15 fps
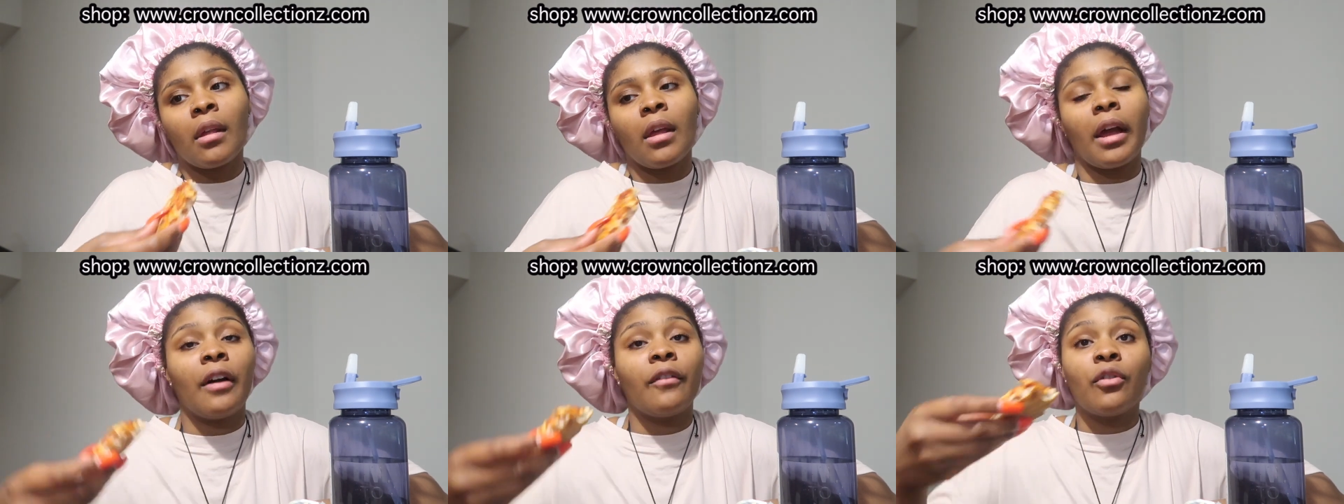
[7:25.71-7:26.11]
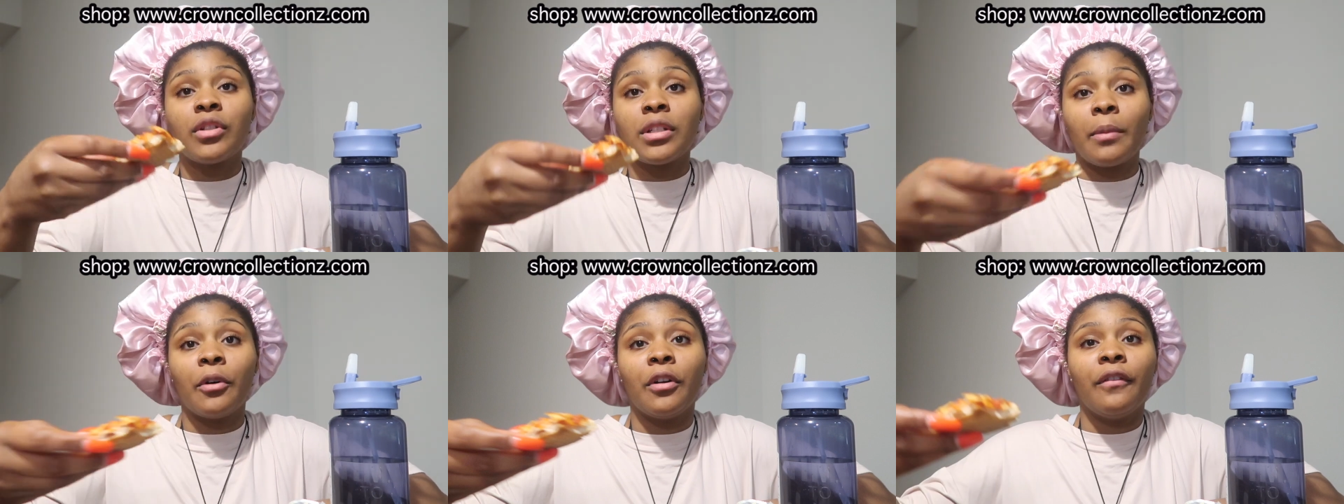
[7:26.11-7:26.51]
Like, of
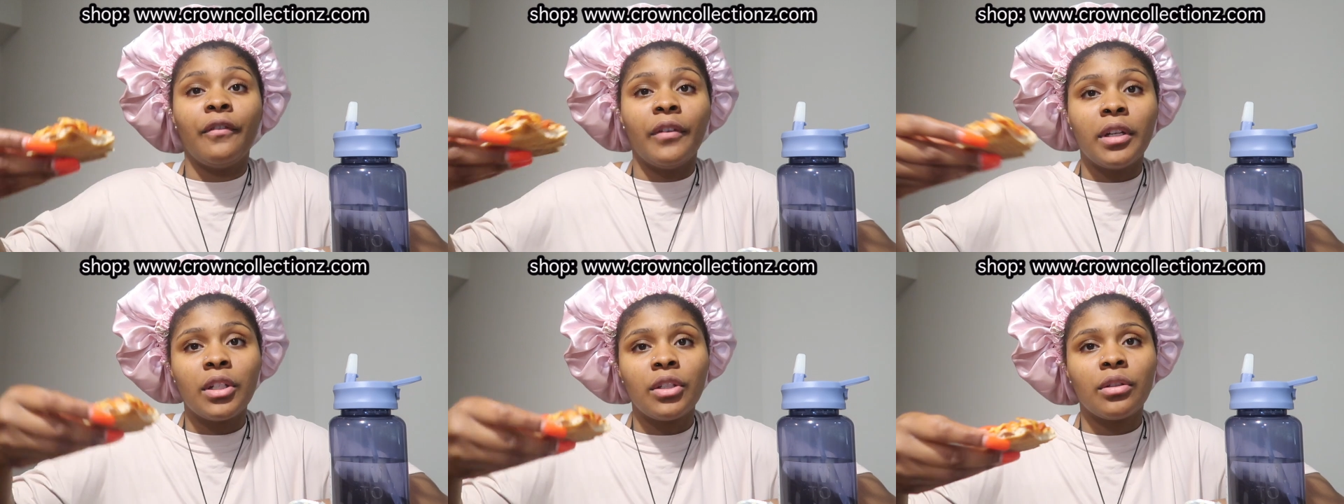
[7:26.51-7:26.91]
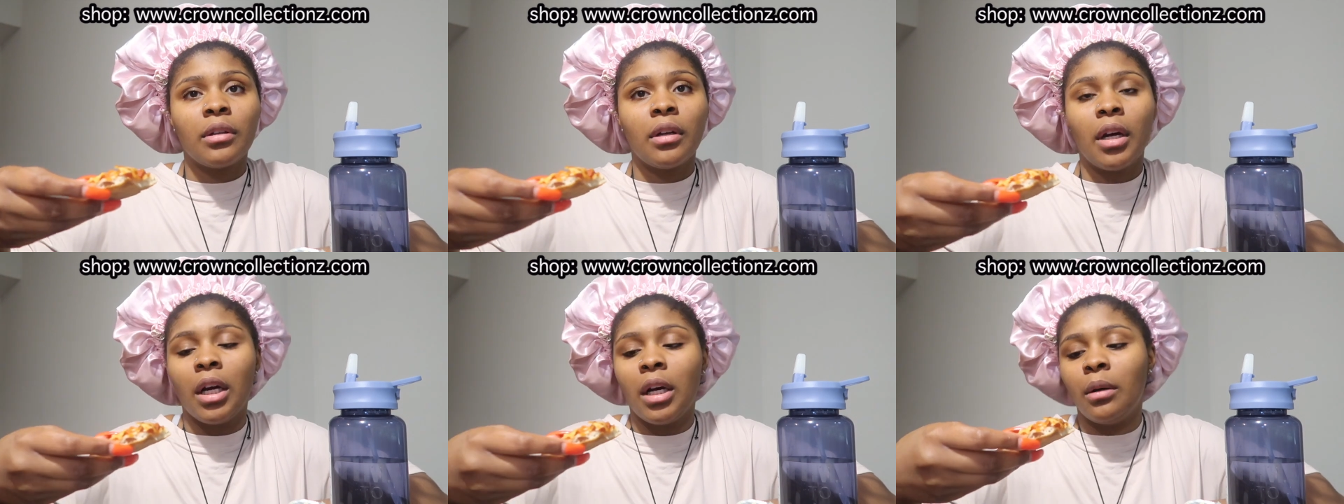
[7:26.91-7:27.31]
course, I'm going to finish
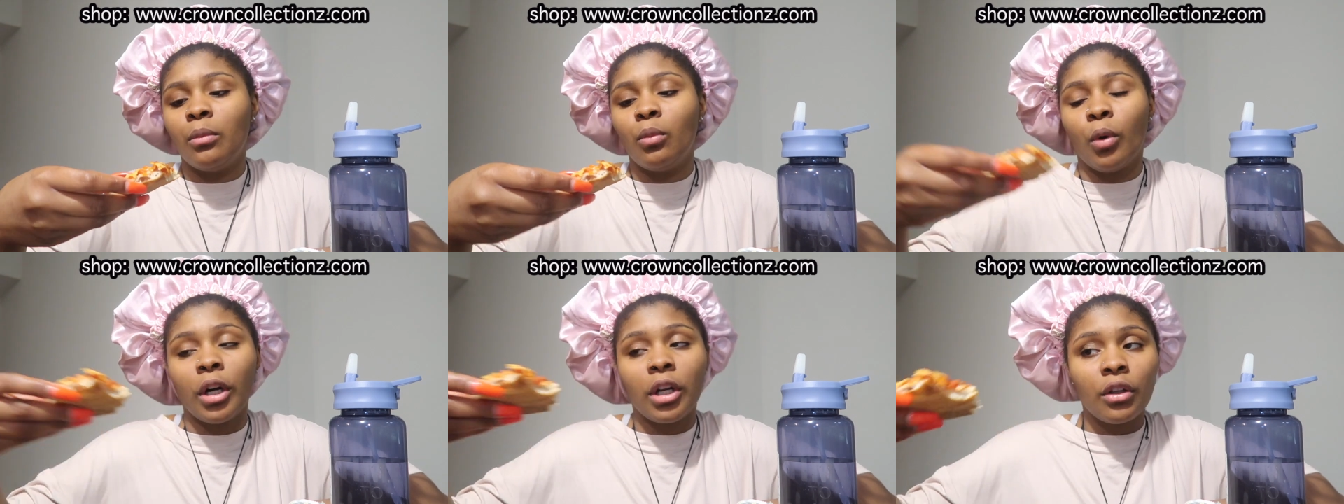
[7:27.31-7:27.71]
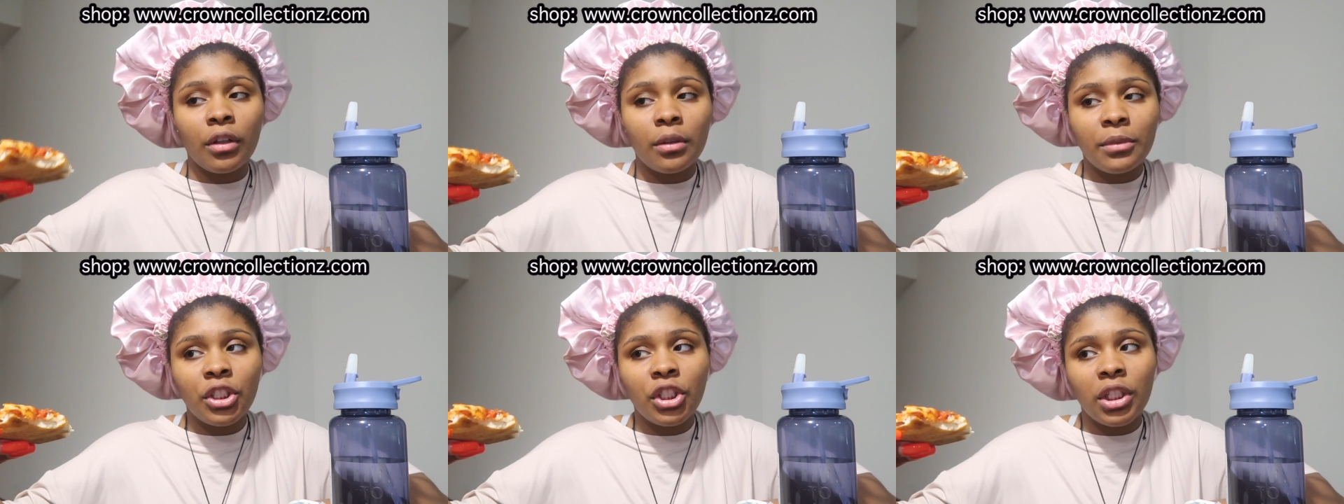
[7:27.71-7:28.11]
working on
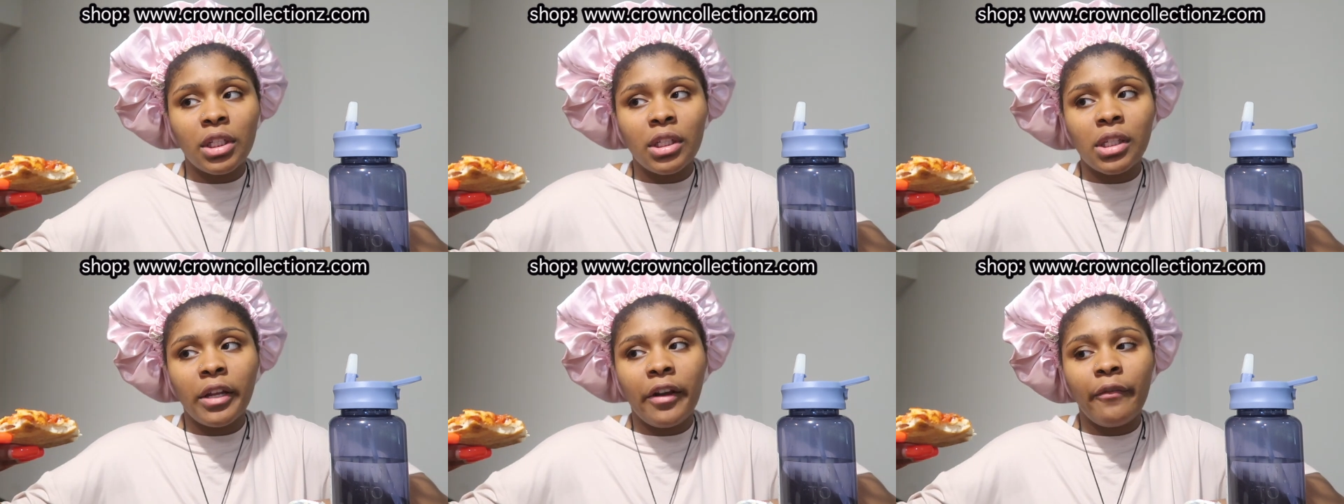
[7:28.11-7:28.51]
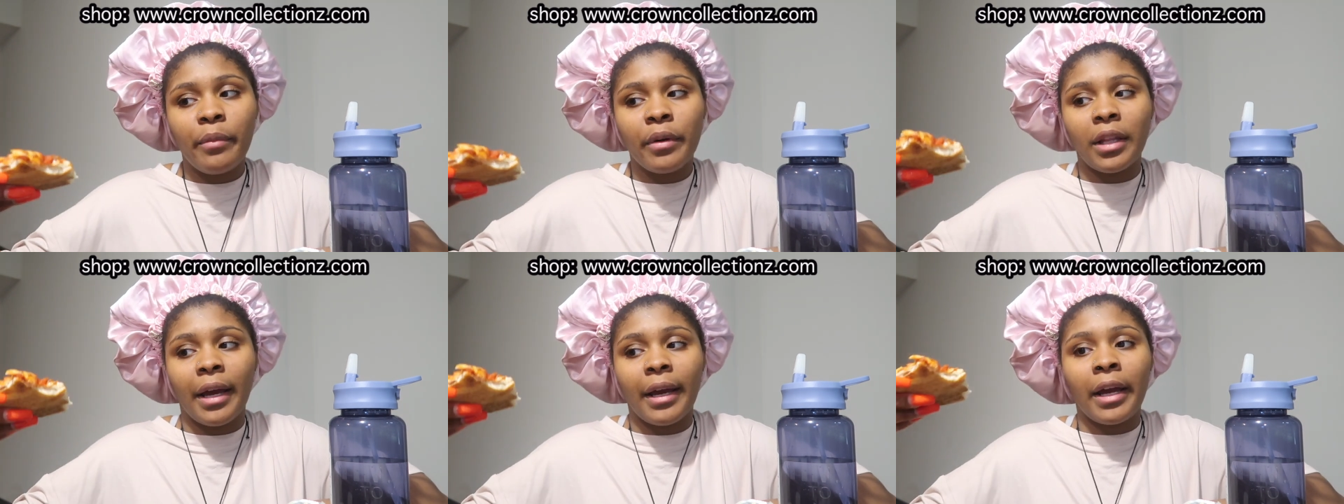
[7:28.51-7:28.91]
the machine and stuff,
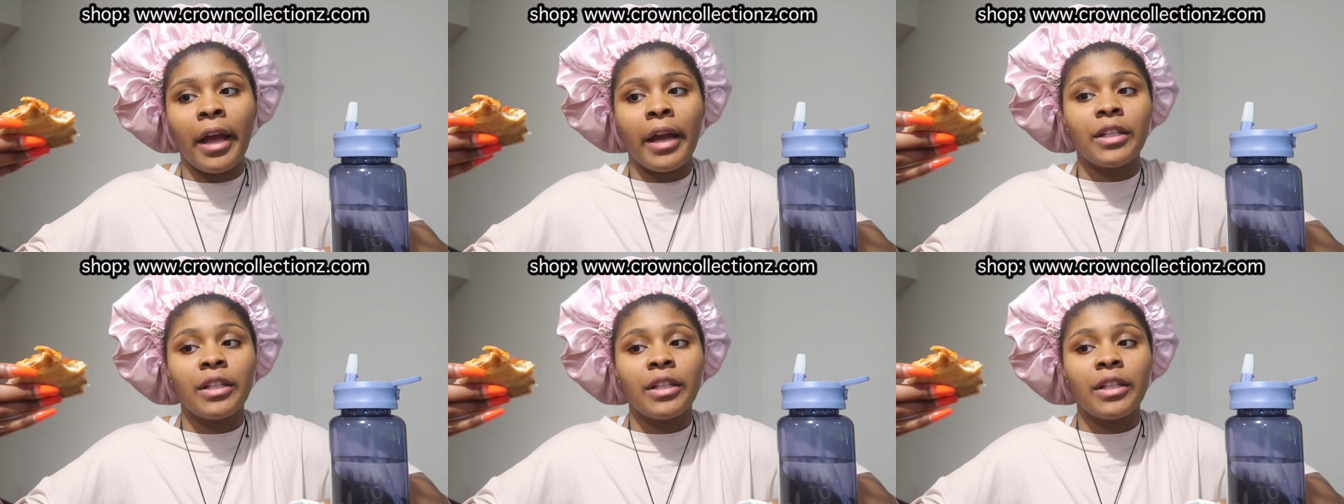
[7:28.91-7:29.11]
but, like,